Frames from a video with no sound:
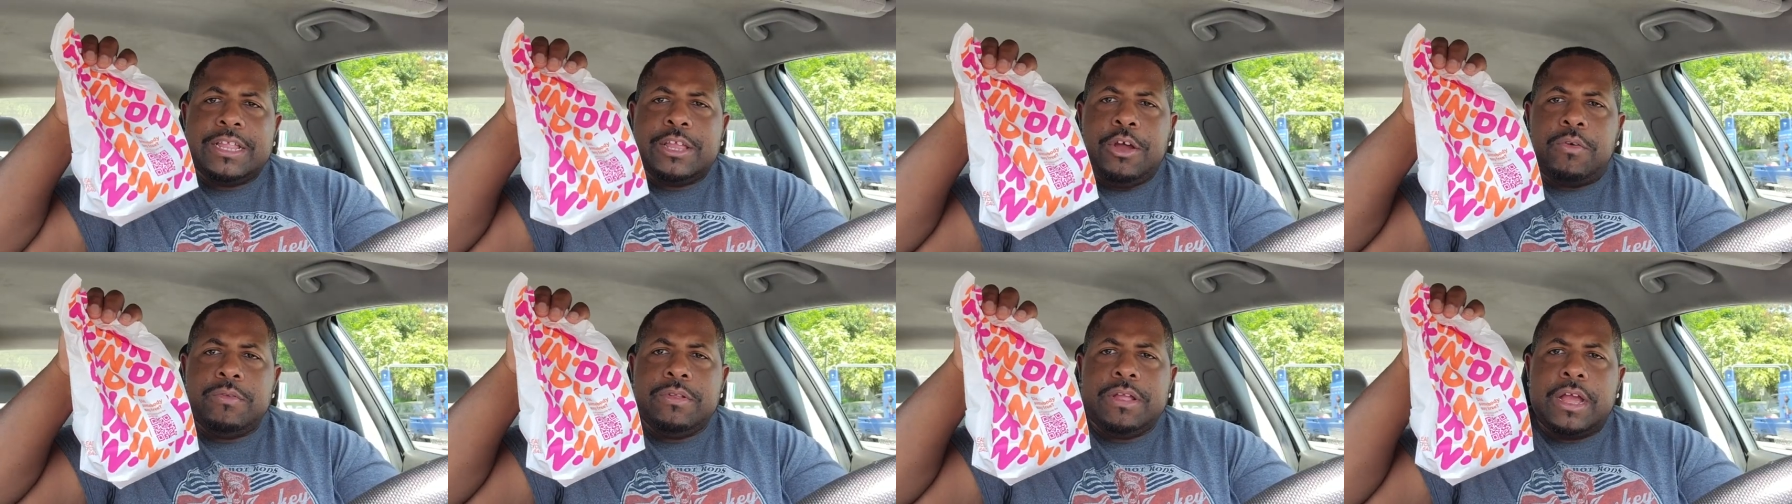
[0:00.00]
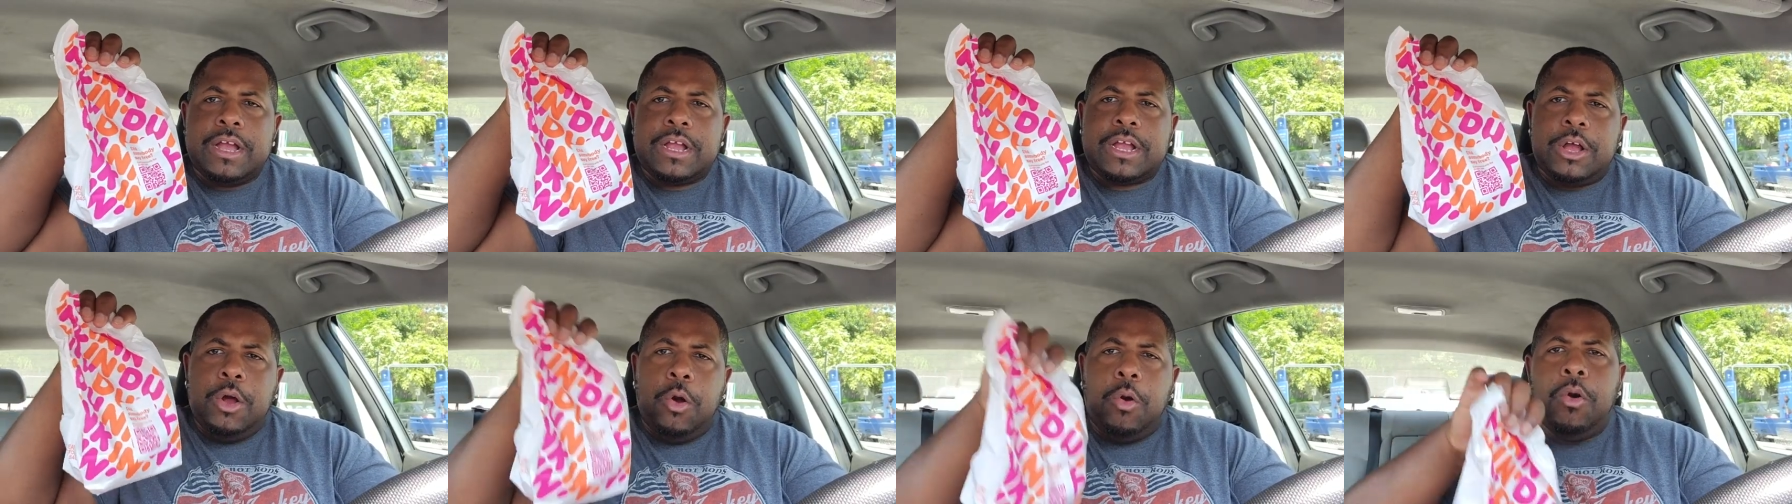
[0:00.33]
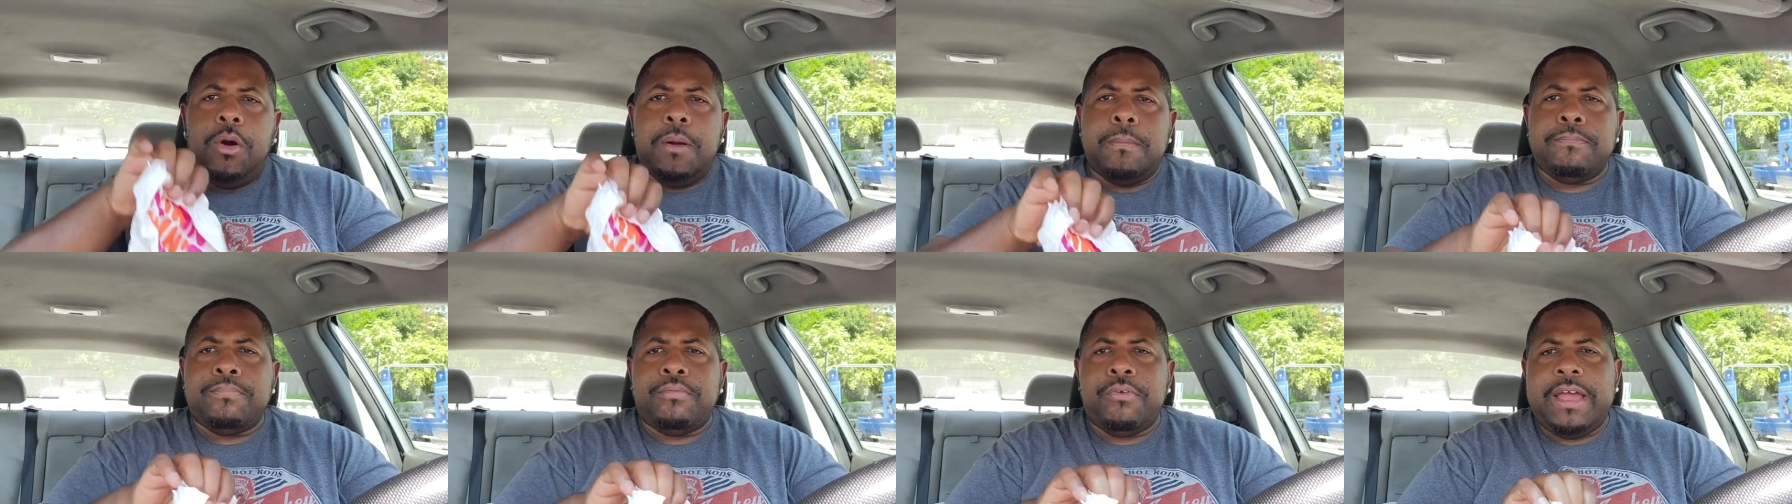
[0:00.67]
Donut
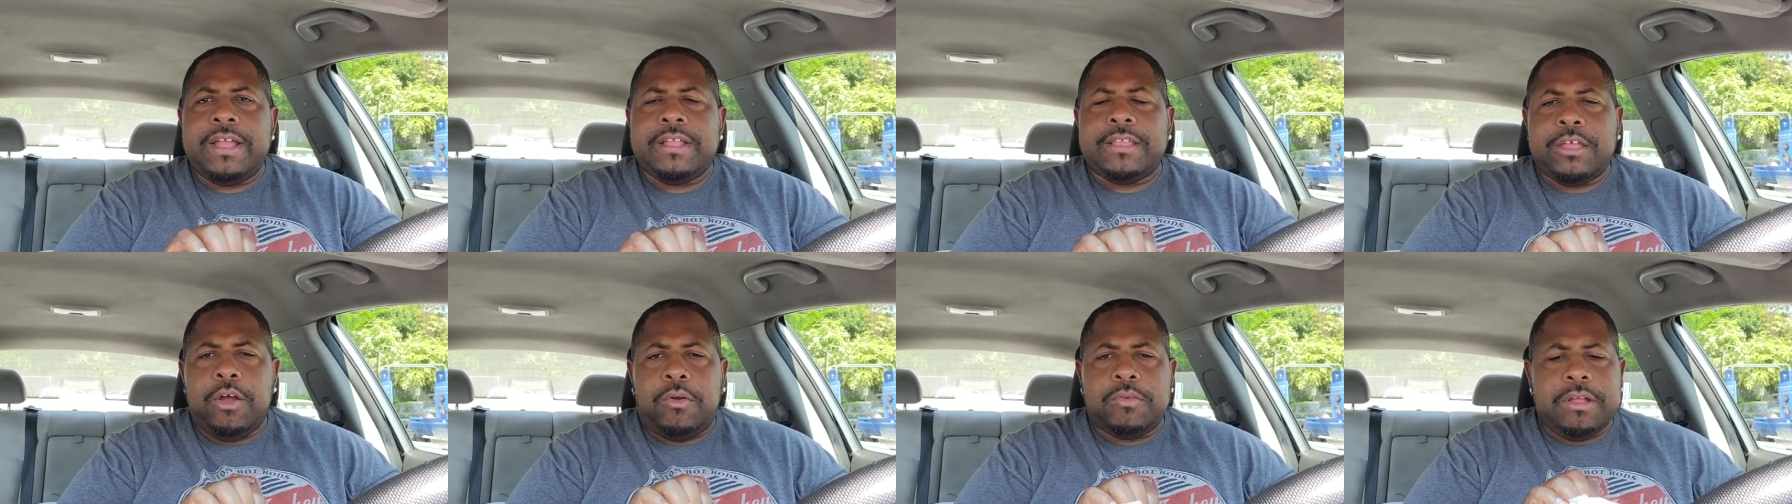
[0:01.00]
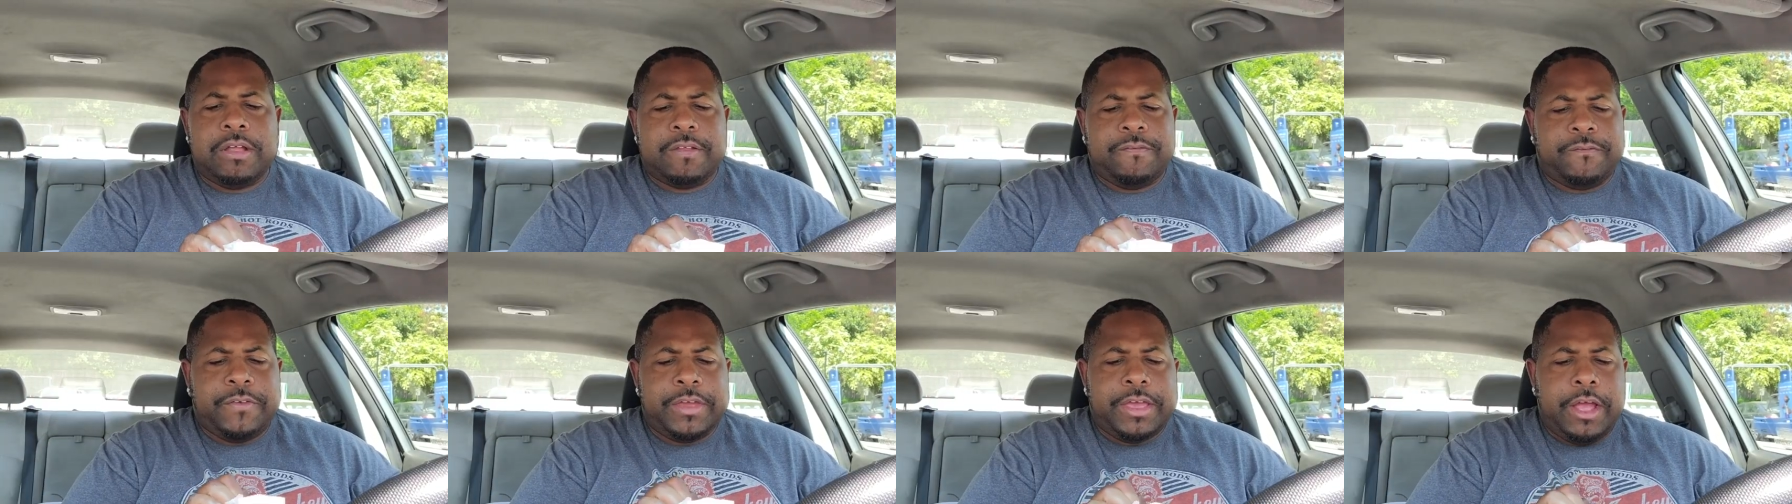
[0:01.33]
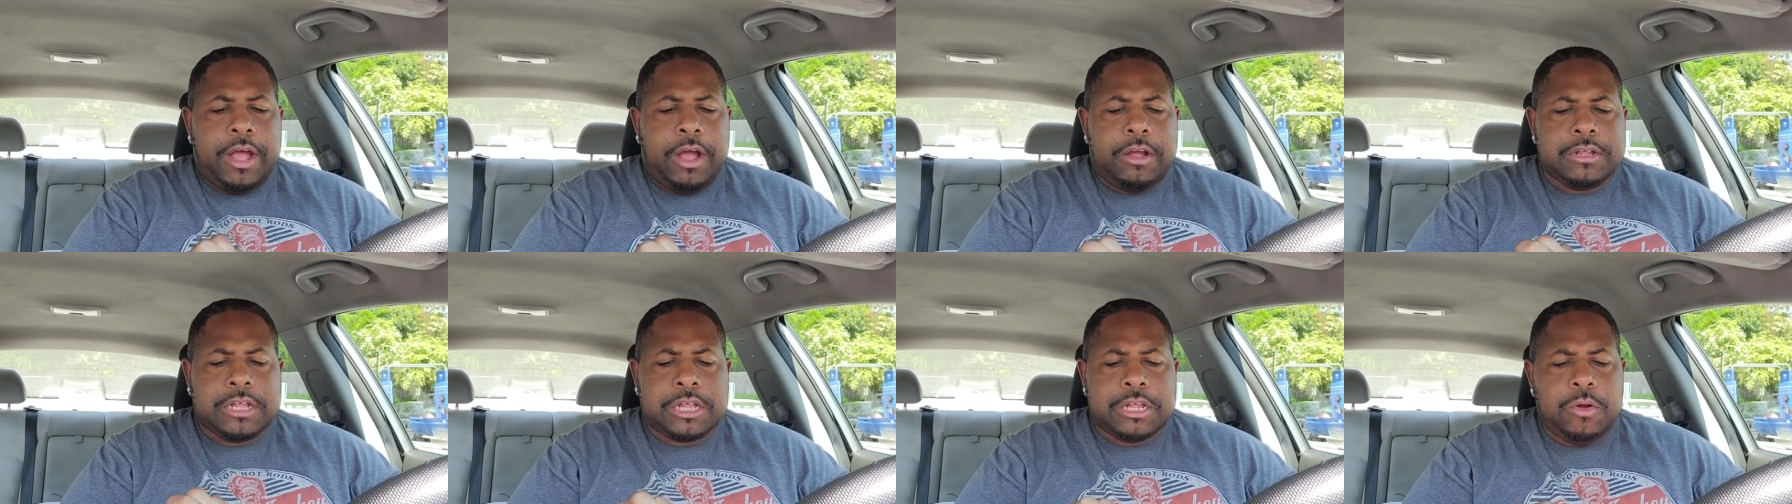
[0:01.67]
cornbread donuts for
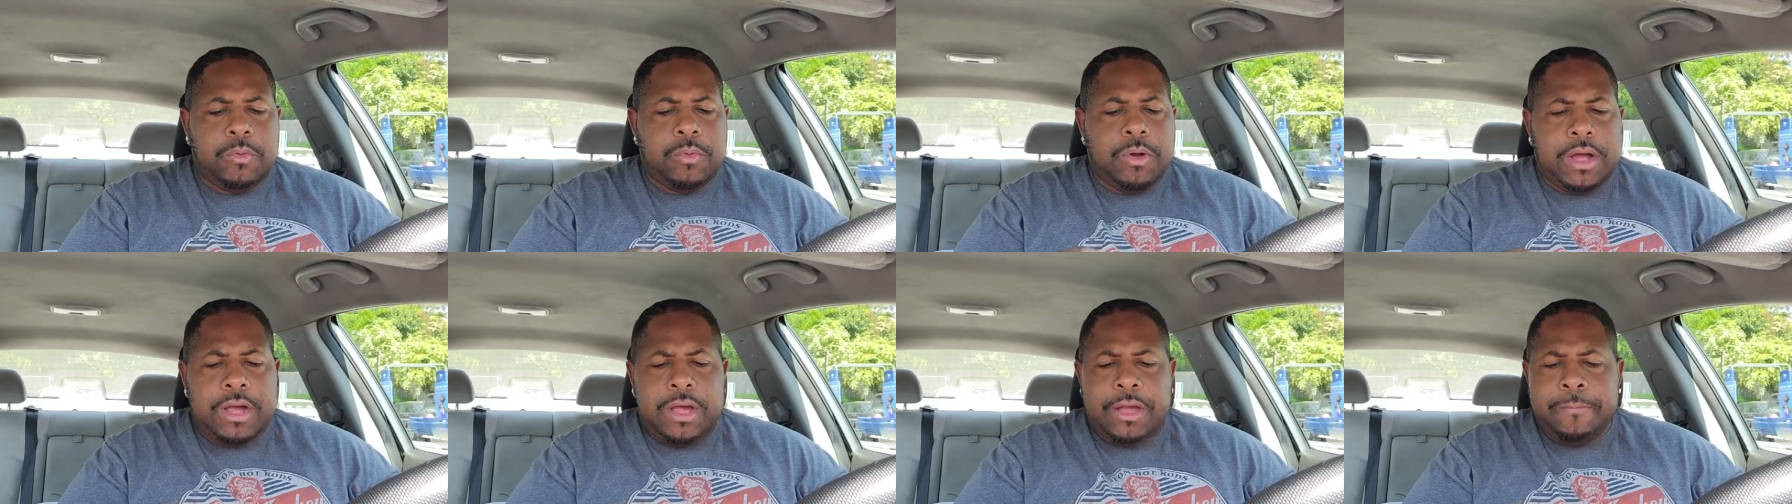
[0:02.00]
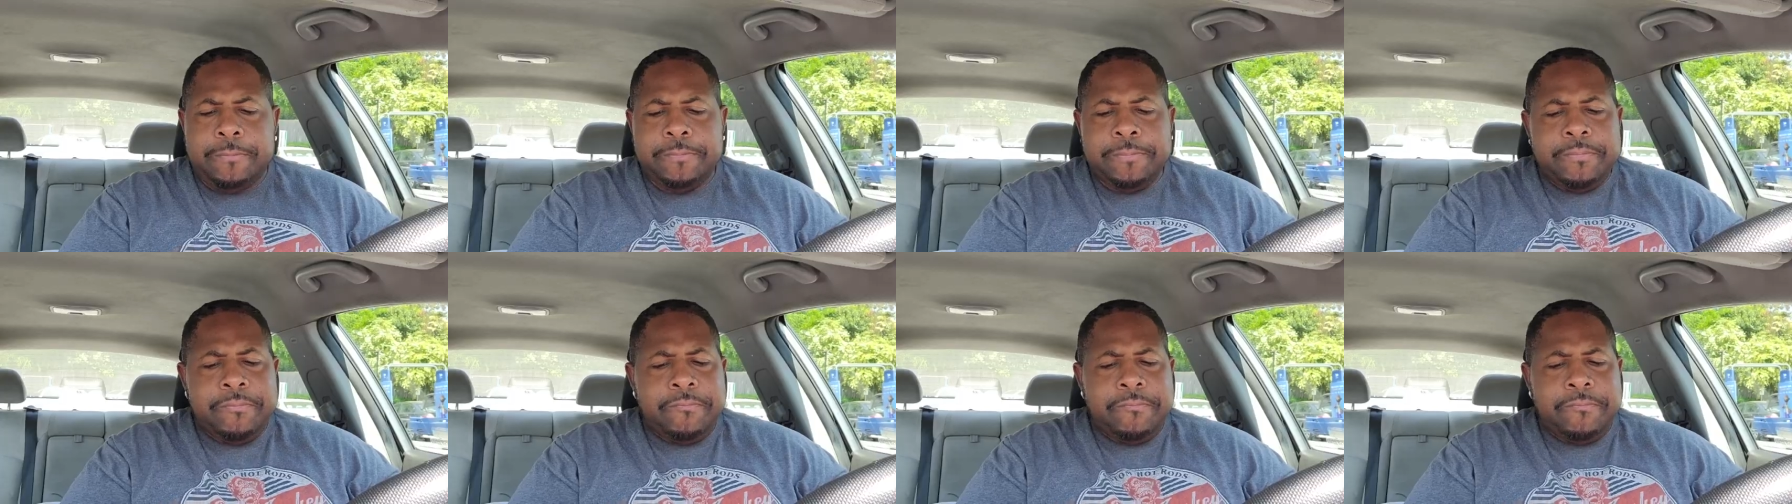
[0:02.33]
y'all. So uh,